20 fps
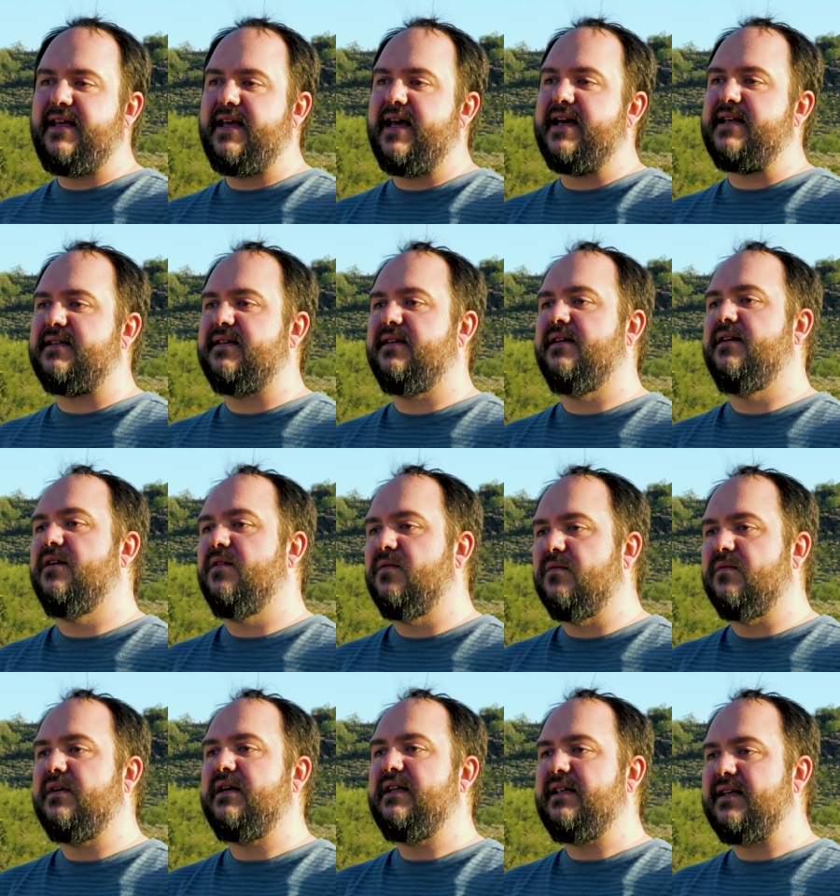Yet,
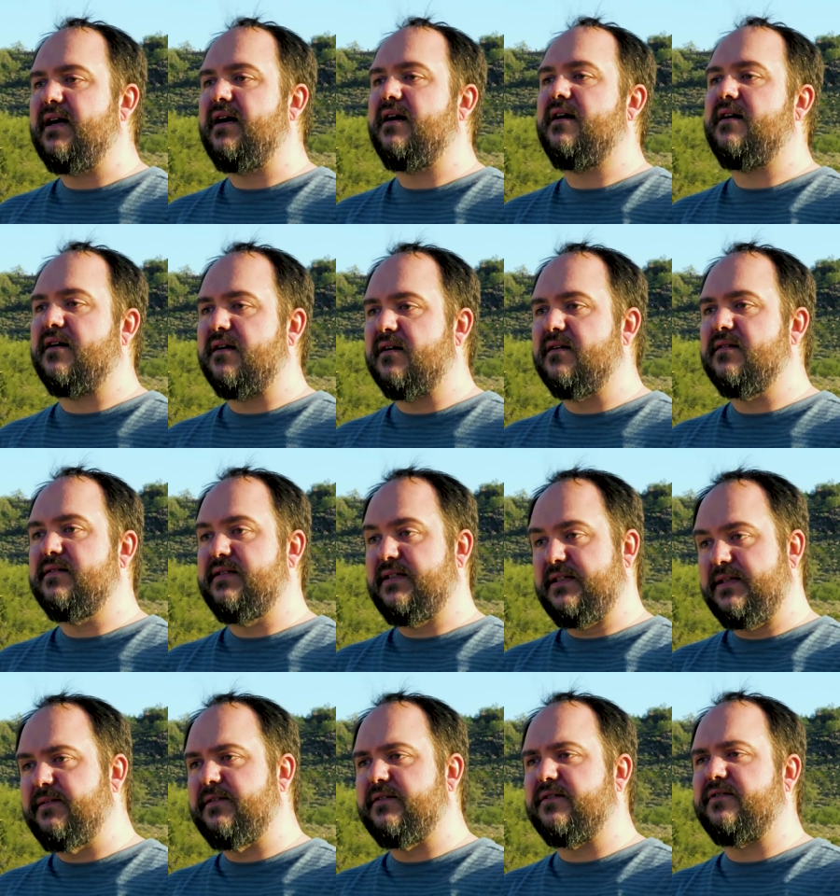what are
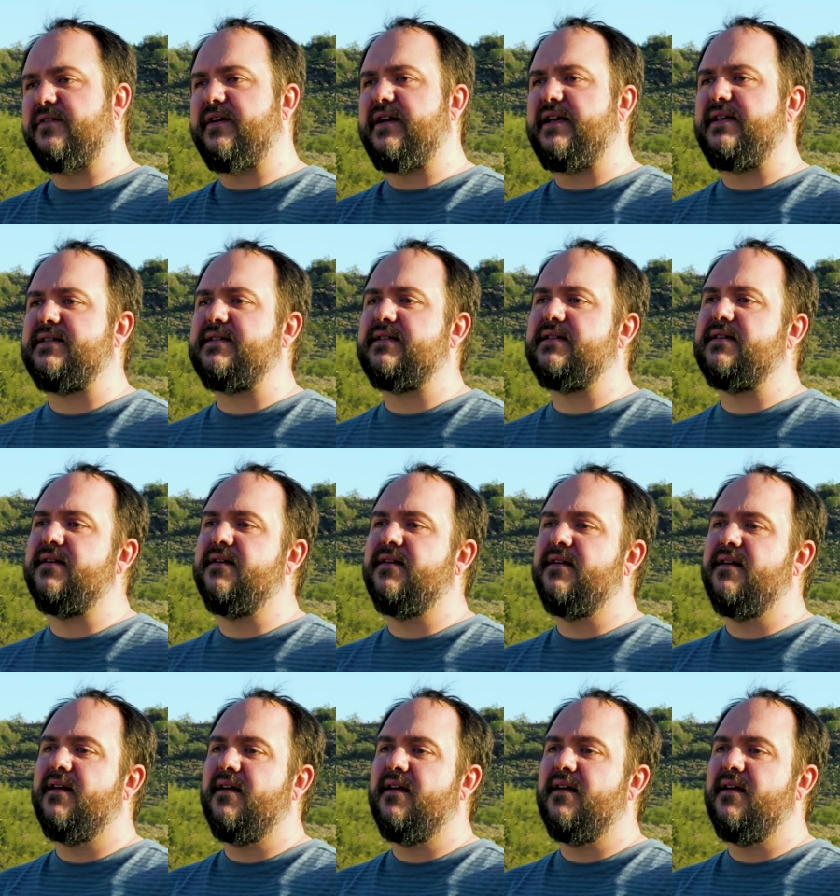cereal grains?